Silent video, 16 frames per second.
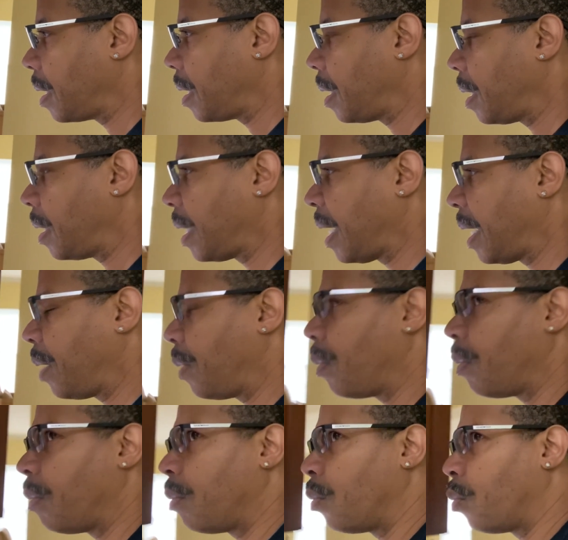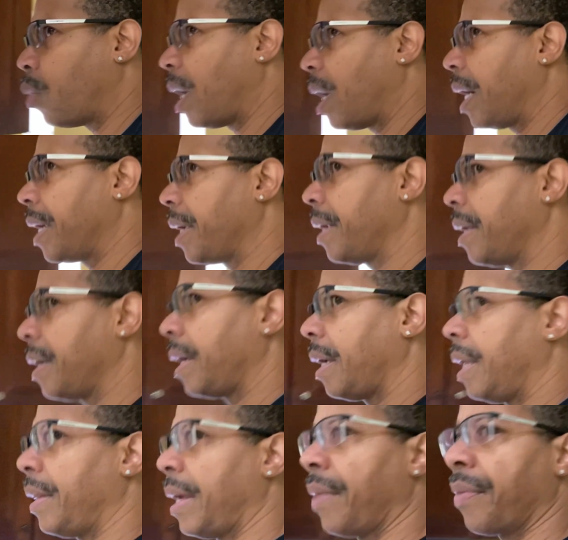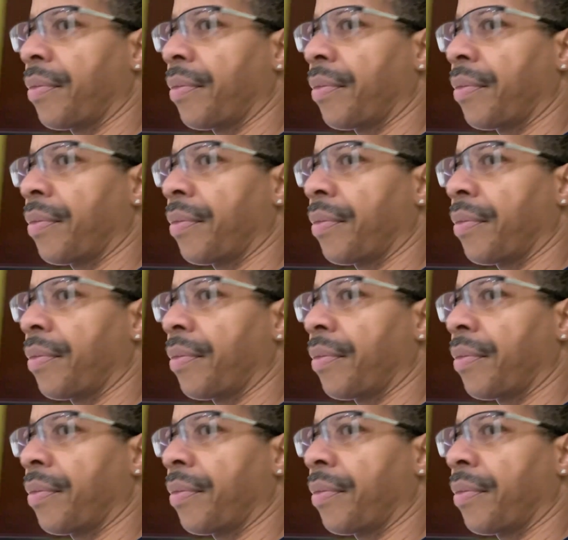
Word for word: and then one, and then